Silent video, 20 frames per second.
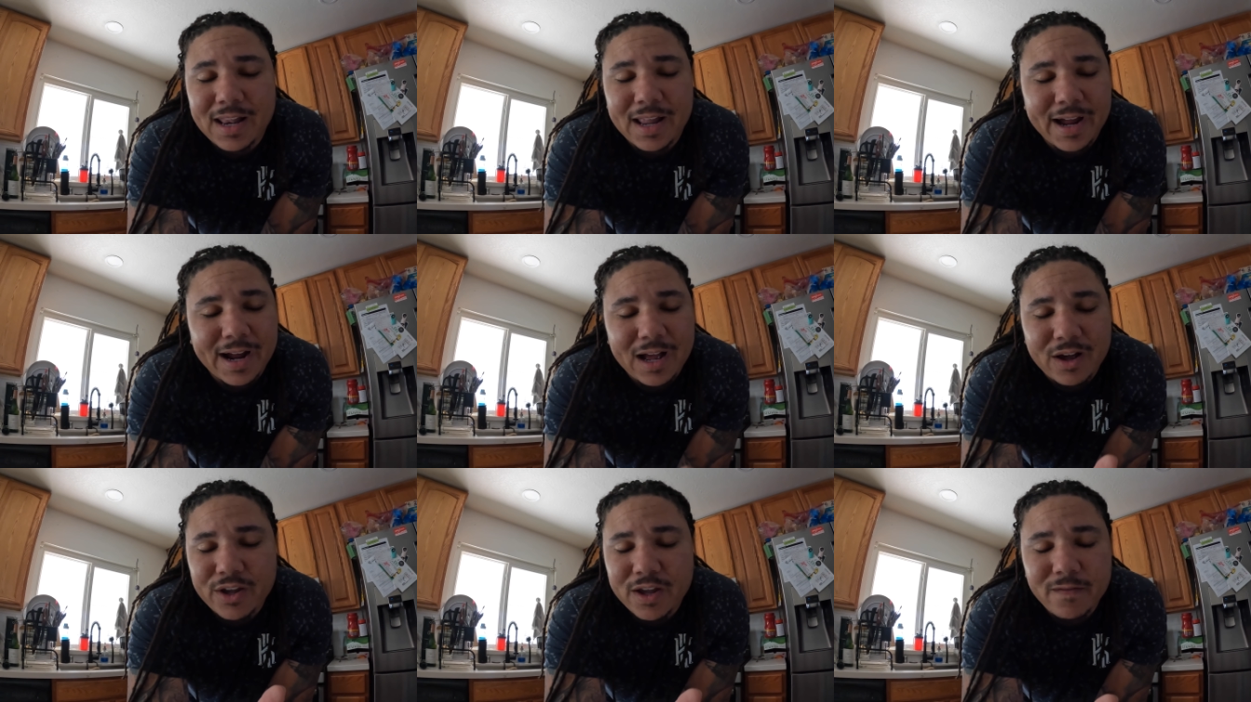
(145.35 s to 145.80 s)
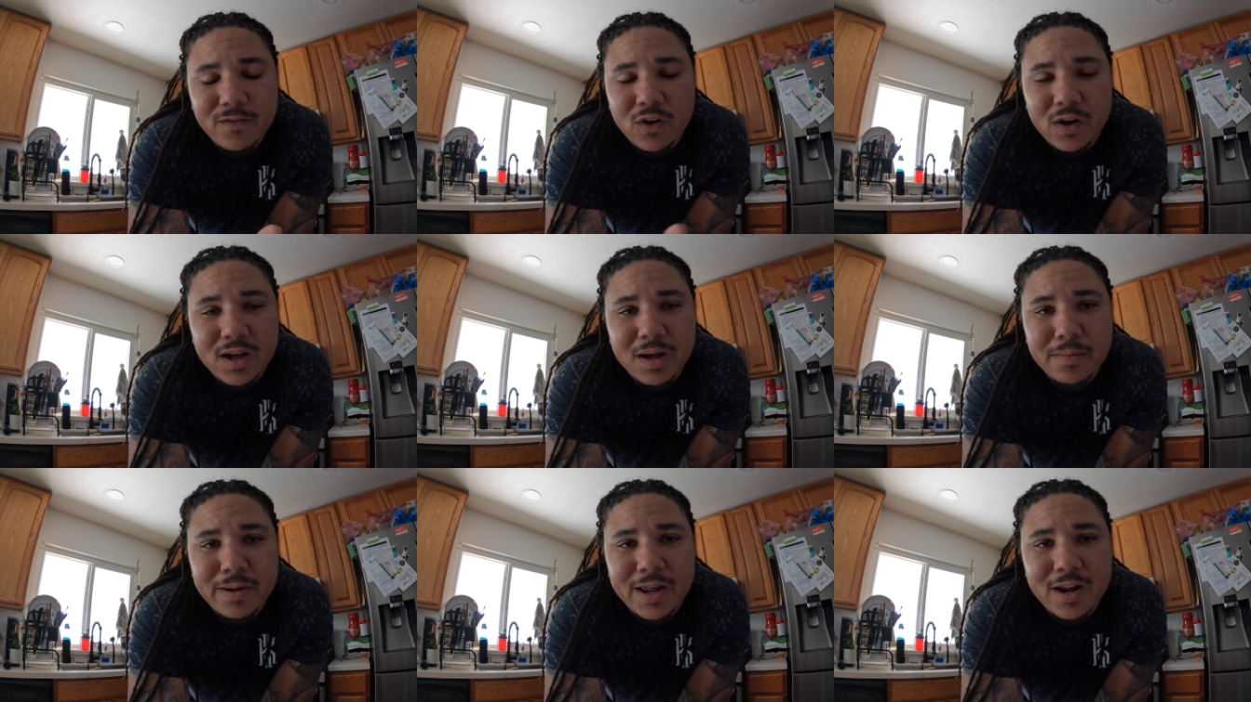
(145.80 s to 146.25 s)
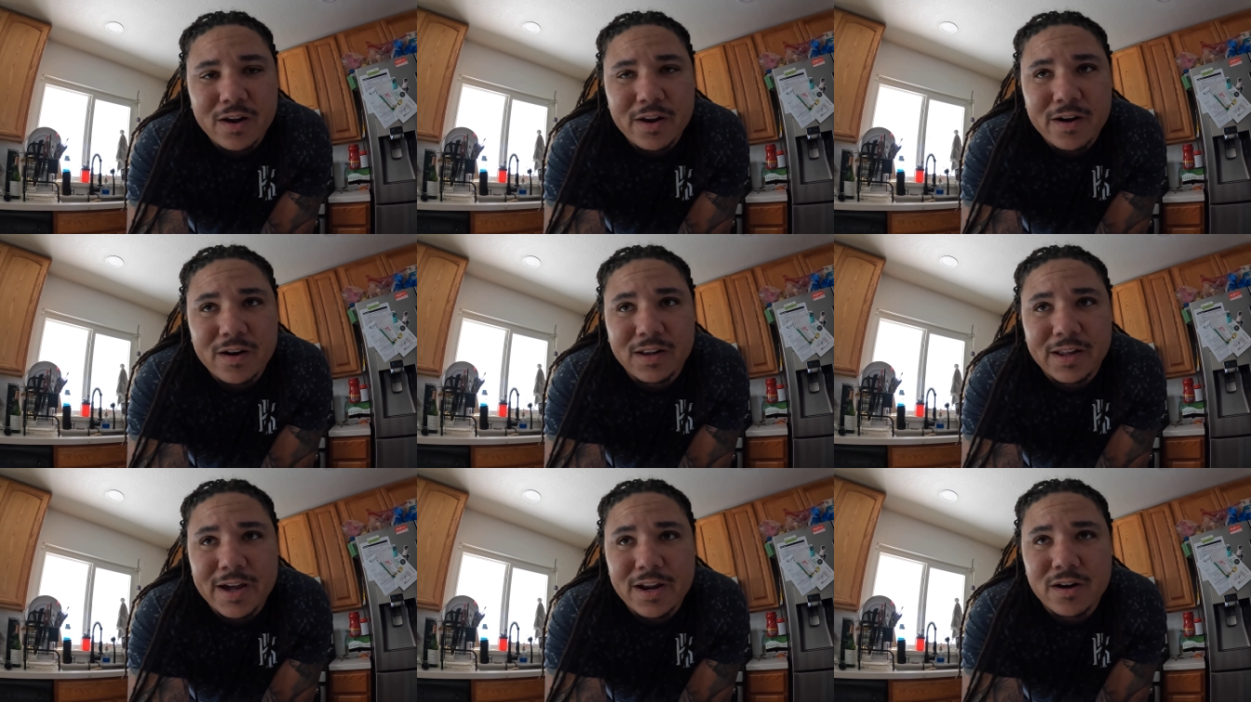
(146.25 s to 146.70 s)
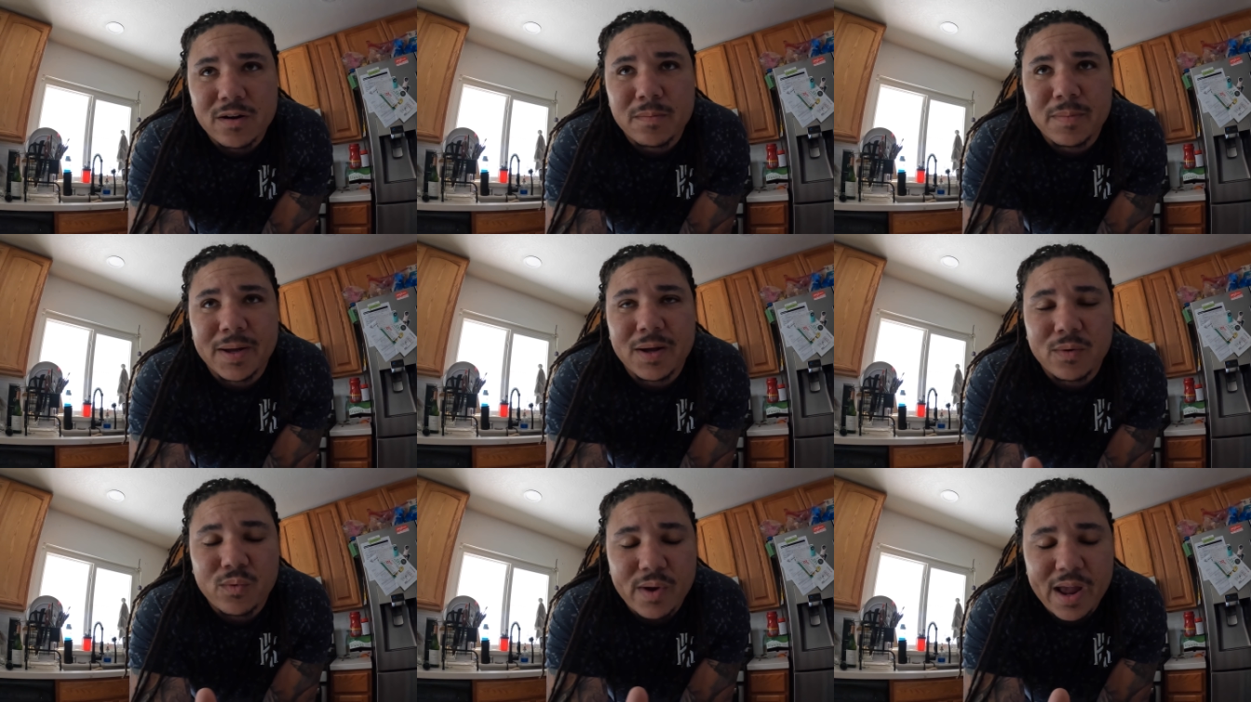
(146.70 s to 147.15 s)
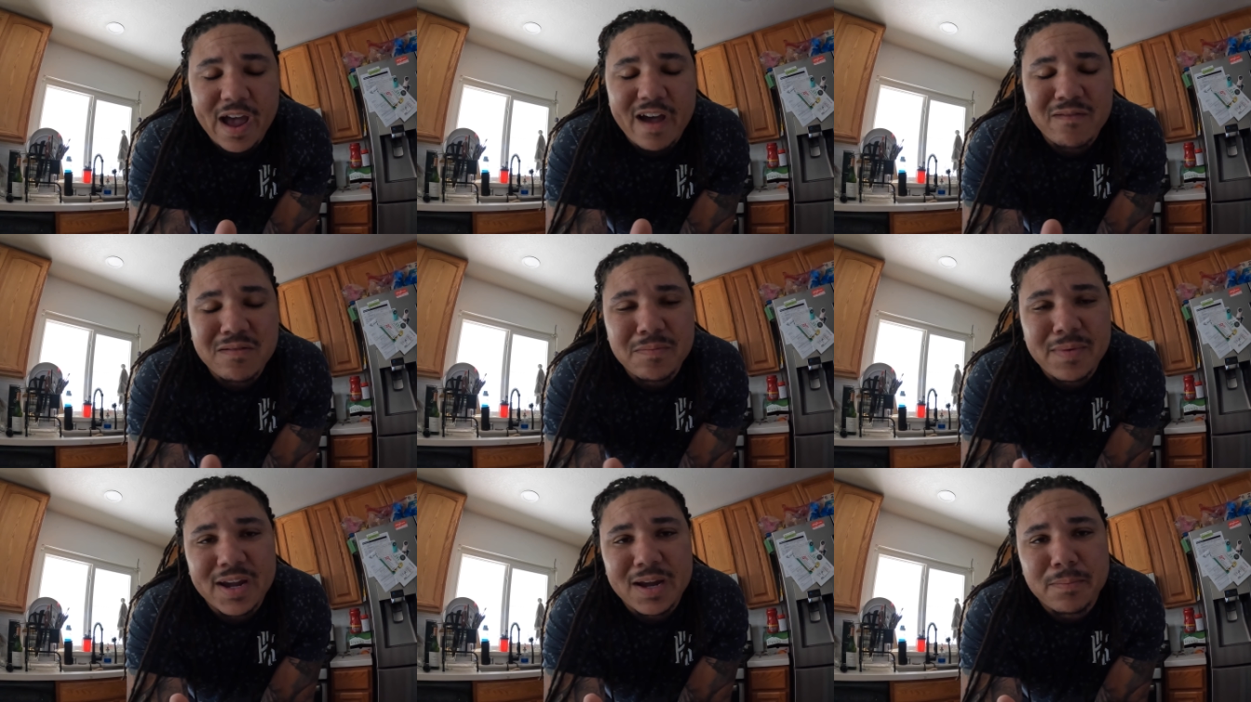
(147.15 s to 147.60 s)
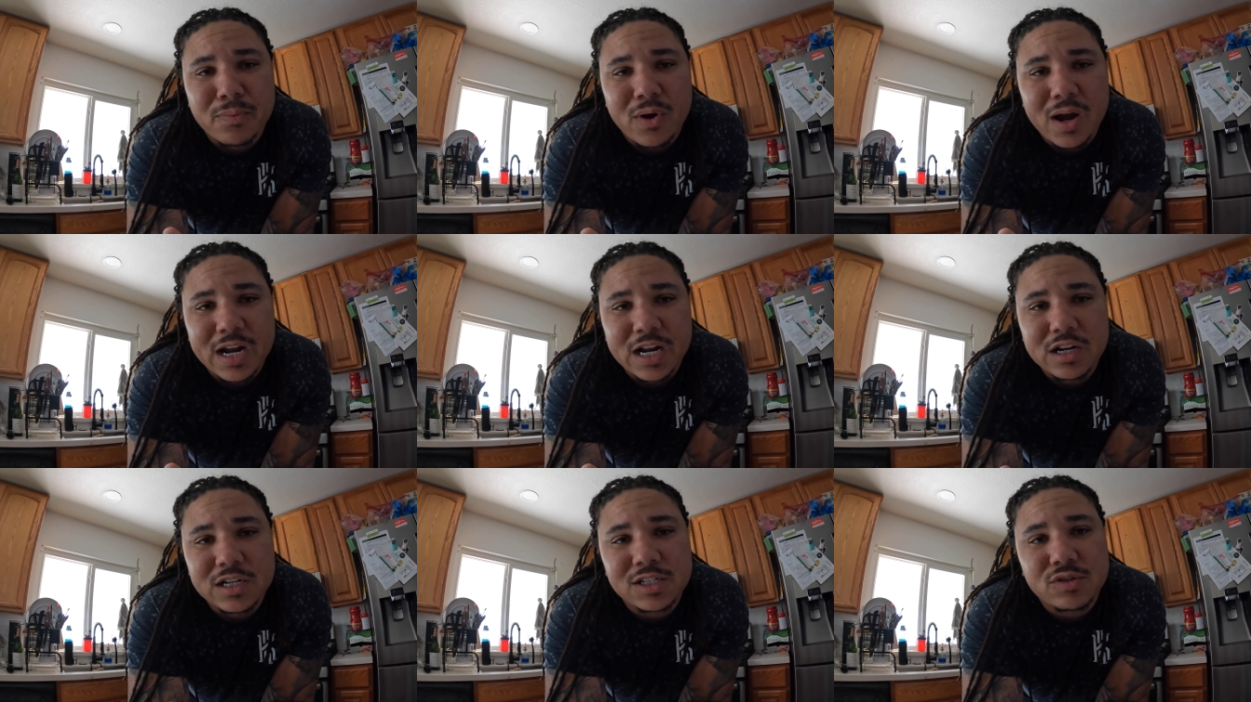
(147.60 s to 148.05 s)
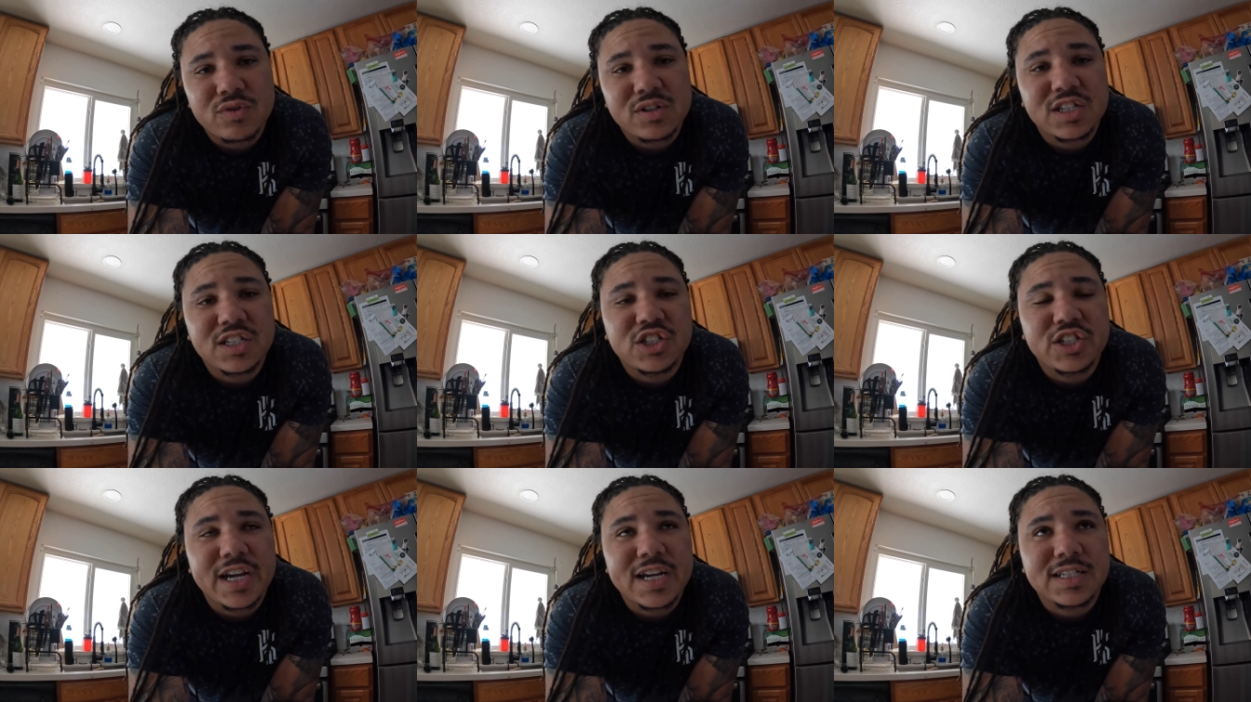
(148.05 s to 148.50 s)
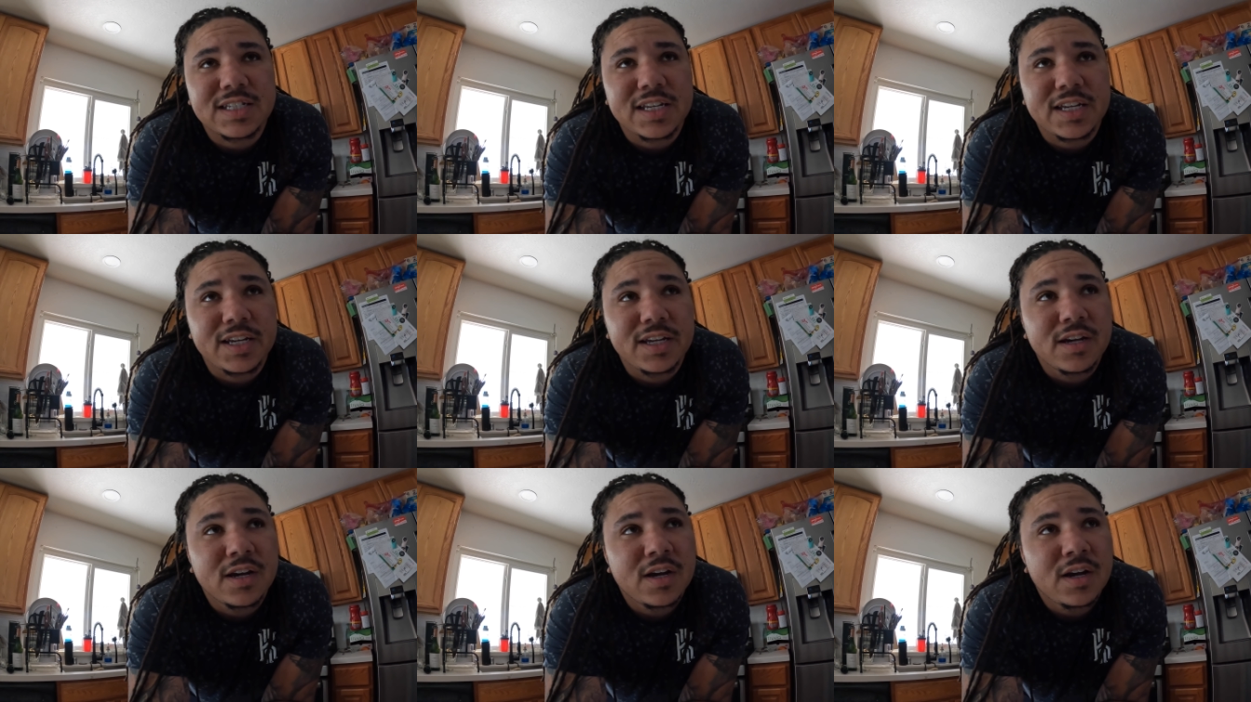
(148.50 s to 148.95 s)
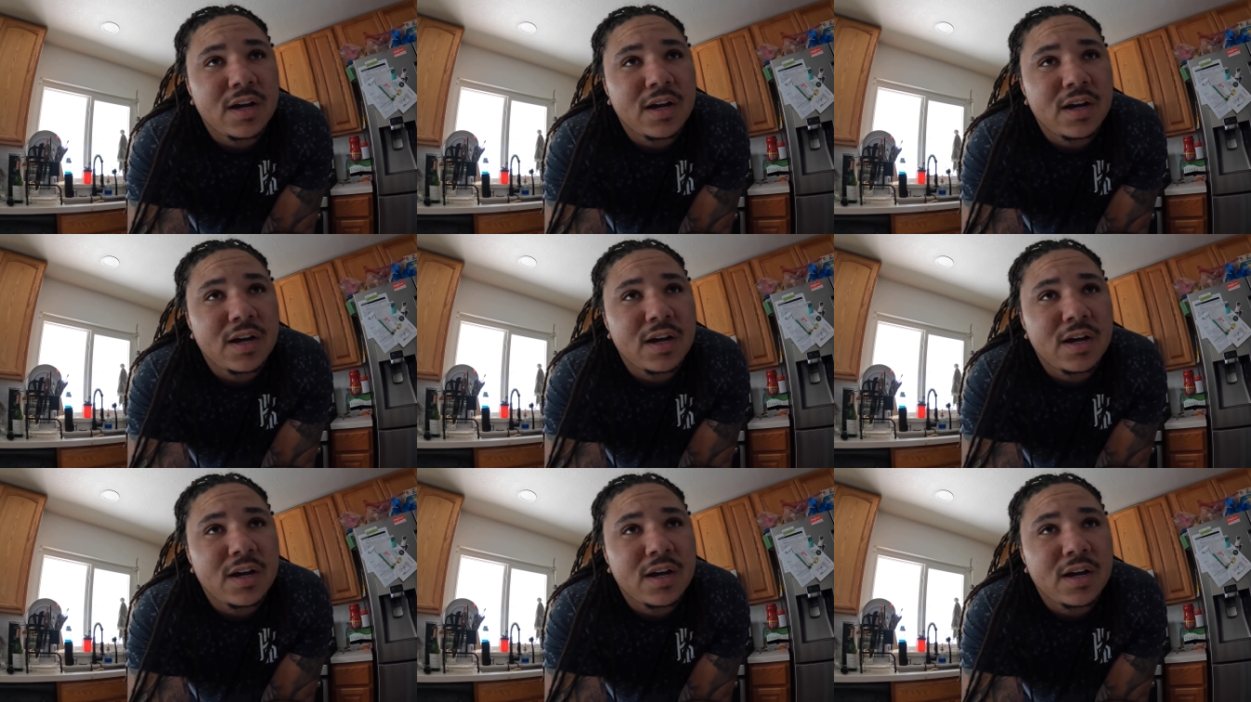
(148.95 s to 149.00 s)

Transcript: Like, I'll give y'all an update on there later, but we have been making progress towards the J Z.